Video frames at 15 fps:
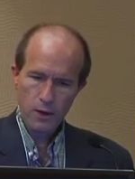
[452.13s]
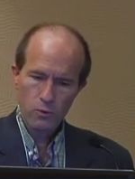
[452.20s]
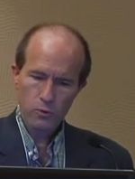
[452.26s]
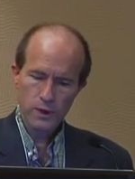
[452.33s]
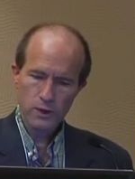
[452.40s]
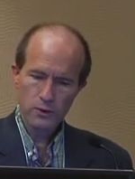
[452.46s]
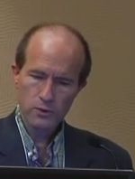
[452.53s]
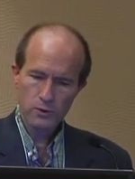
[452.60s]

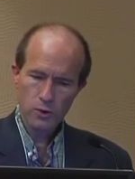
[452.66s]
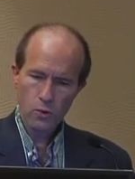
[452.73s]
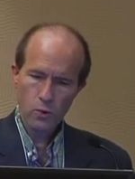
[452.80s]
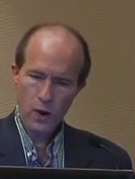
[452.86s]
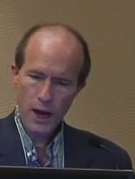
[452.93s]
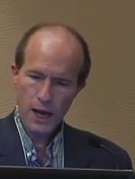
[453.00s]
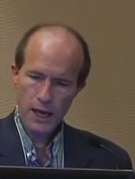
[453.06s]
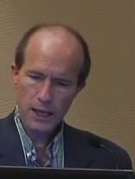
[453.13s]
We don't know
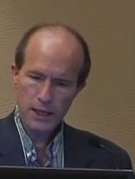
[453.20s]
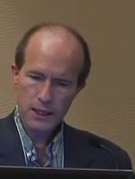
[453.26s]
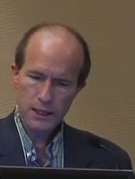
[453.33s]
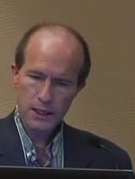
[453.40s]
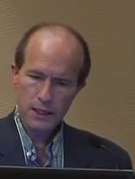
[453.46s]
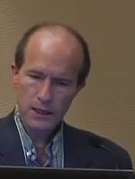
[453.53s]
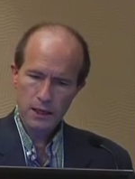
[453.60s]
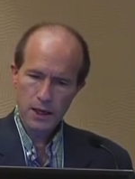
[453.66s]
why
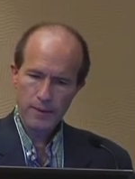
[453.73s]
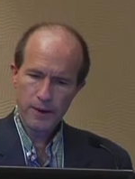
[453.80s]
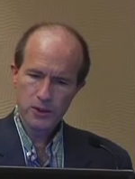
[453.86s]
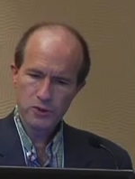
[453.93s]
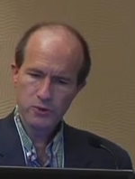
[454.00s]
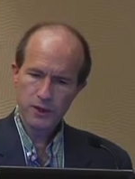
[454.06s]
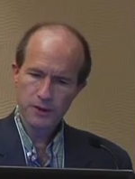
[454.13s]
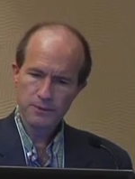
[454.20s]
about
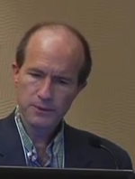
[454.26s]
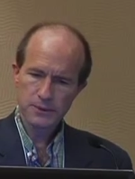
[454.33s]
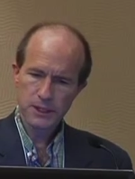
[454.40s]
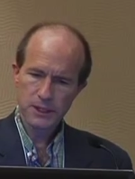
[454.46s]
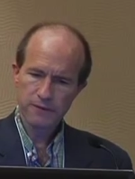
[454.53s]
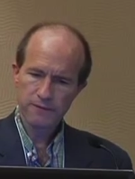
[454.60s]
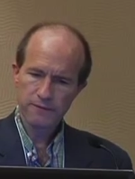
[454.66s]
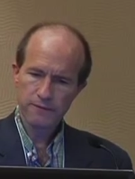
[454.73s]

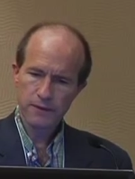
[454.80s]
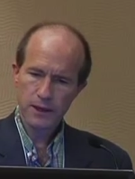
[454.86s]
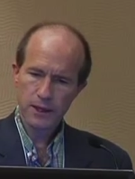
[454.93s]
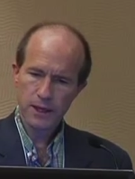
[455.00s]
20% of